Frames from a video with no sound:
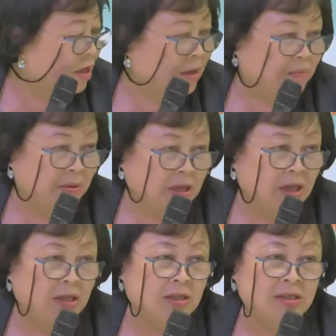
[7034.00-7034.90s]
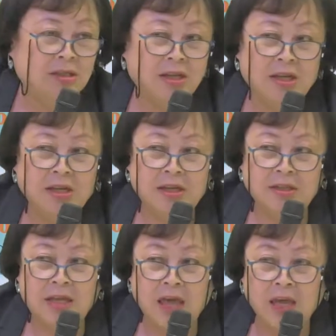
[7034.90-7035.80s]
please
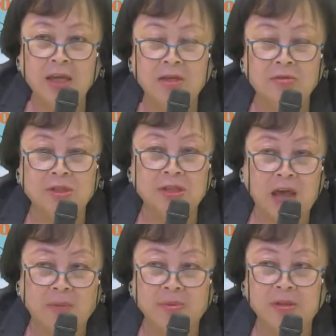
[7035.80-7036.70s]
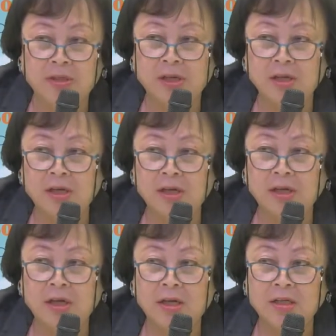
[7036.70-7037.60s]
take your steps
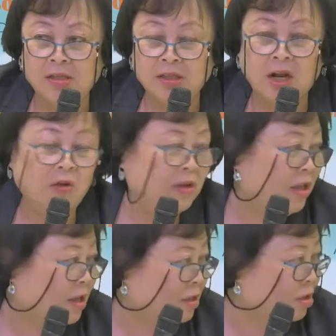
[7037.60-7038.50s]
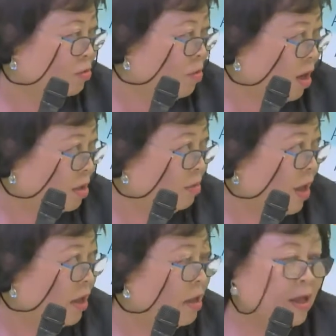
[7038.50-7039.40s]
slowly as you walk away.